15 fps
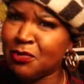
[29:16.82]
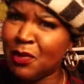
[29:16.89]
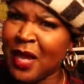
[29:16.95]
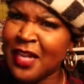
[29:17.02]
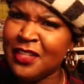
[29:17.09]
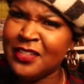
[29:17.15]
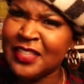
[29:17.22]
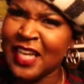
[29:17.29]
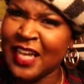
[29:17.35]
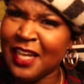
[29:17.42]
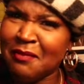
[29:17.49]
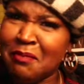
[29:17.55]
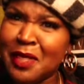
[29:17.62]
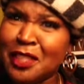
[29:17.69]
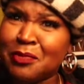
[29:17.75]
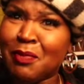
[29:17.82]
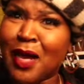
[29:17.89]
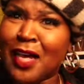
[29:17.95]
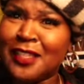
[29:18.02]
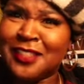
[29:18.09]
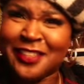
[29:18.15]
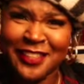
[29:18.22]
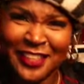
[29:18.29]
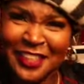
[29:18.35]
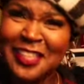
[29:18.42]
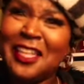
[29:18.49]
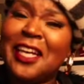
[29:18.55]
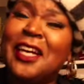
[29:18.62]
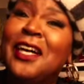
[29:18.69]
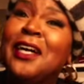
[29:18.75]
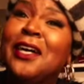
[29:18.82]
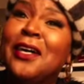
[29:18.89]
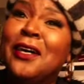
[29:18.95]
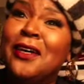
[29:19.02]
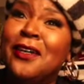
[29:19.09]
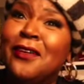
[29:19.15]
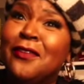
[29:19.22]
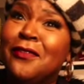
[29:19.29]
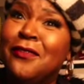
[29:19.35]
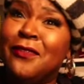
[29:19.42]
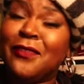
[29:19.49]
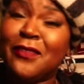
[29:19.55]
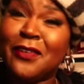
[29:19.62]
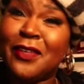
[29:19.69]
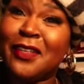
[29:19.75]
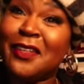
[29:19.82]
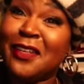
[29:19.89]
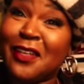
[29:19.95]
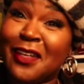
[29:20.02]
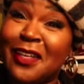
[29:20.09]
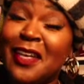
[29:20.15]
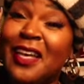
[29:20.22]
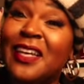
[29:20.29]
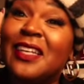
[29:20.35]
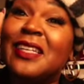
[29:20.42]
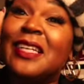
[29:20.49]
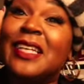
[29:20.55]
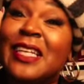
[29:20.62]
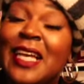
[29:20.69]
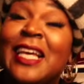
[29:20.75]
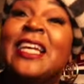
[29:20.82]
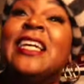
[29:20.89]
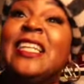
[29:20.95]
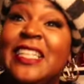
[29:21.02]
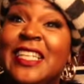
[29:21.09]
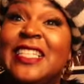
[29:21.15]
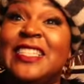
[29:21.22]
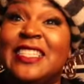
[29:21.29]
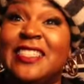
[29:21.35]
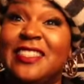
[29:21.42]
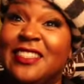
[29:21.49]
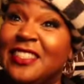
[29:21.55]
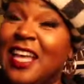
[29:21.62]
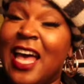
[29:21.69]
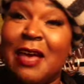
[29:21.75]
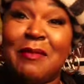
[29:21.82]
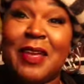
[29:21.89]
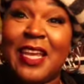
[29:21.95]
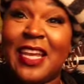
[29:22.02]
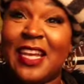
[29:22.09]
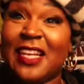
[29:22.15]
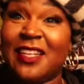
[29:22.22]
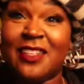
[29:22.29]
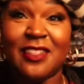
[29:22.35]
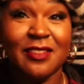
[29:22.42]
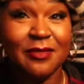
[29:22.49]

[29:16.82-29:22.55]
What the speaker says: How do you say it? Mishmash of goodness. I mean,